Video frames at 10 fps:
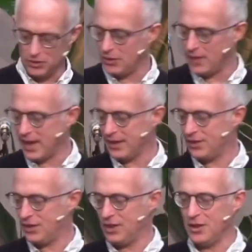And
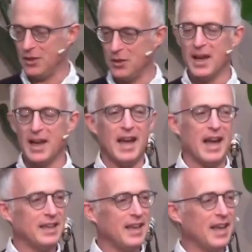yet, this
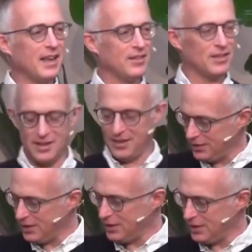is a church
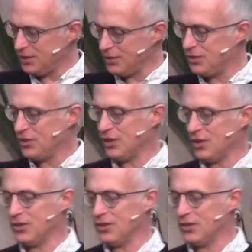who doesn't